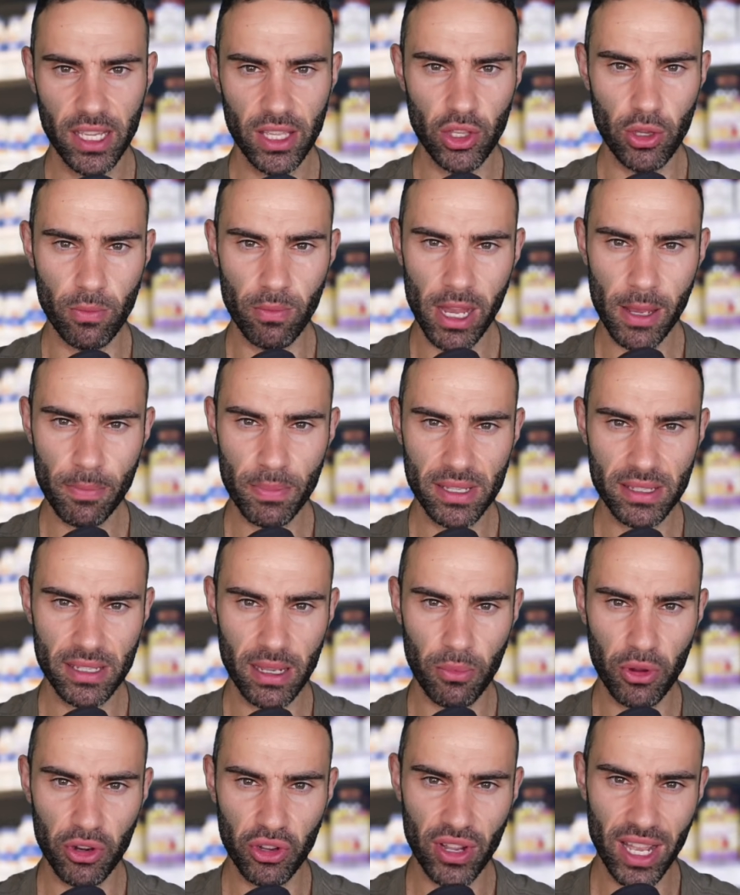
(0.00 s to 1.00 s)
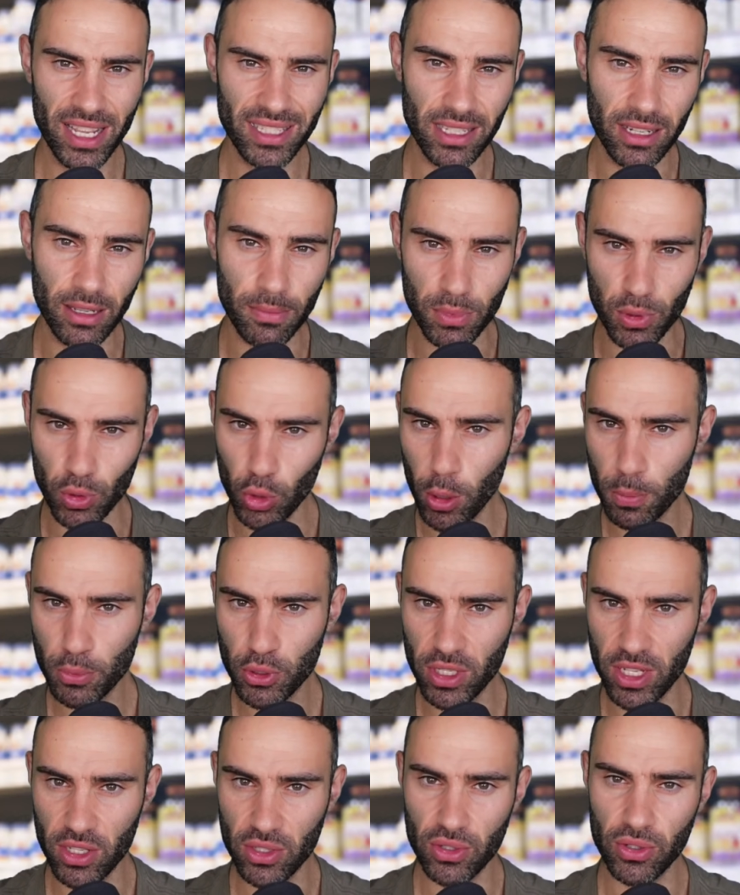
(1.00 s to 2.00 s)
You might be someone who has an
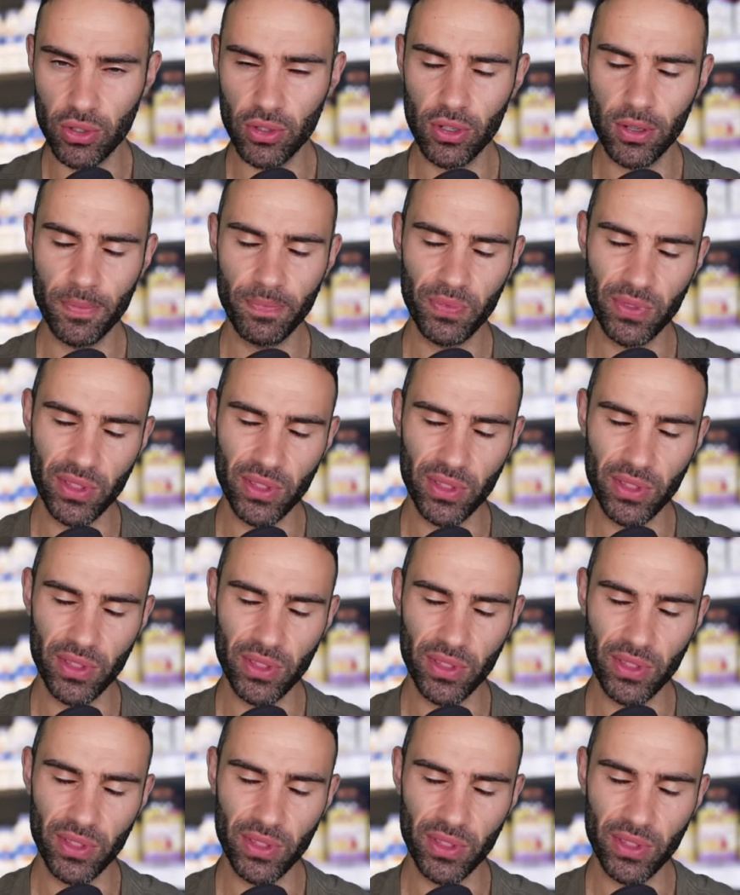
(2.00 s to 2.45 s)
absorption issue,